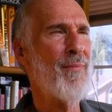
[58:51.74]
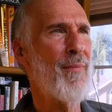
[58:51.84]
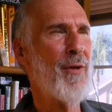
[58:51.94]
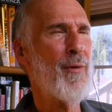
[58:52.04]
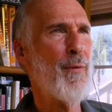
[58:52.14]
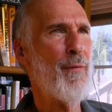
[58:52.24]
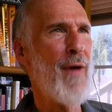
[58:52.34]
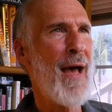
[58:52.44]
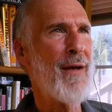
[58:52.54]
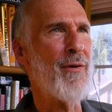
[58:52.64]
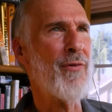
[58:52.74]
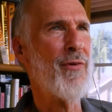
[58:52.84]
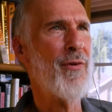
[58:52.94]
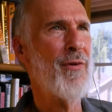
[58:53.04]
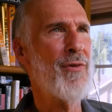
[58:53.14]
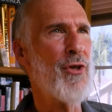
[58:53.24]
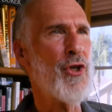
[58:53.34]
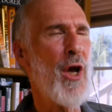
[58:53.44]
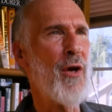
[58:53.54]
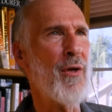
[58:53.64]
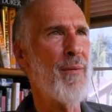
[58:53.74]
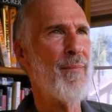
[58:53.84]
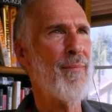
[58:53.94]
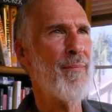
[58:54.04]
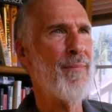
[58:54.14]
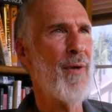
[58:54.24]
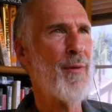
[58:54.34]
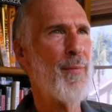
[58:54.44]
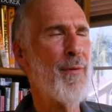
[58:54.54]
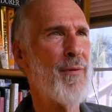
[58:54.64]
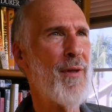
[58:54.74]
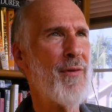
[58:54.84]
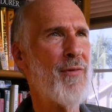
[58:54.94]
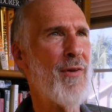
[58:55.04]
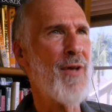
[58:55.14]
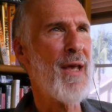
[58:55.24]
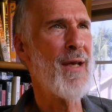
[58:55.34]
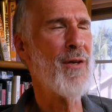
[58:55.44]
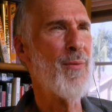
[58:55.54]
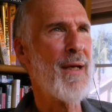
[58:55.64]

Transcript: multiple factors to juggle, multiple things to take into